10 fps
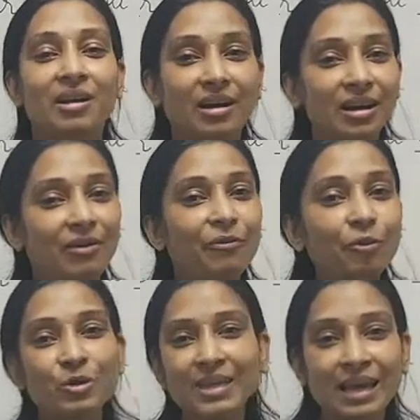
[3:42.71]
a
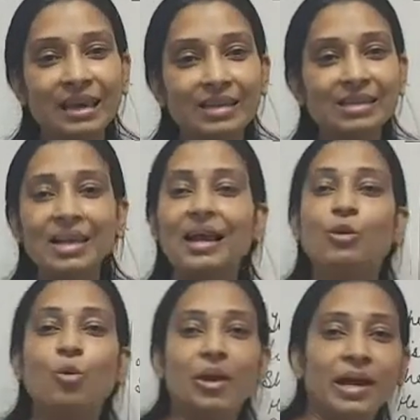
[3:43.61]
few seconds
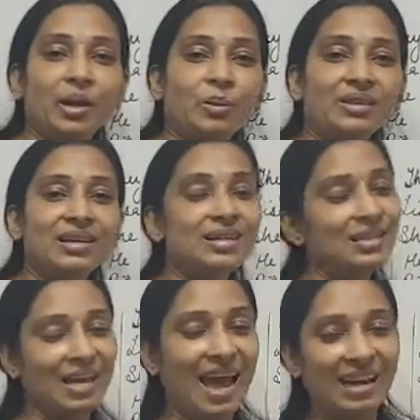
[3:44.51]
and go ahead with this
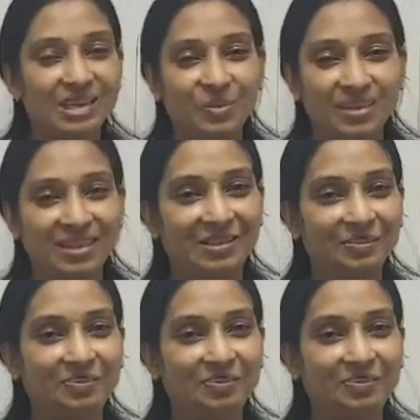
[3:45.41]
activity.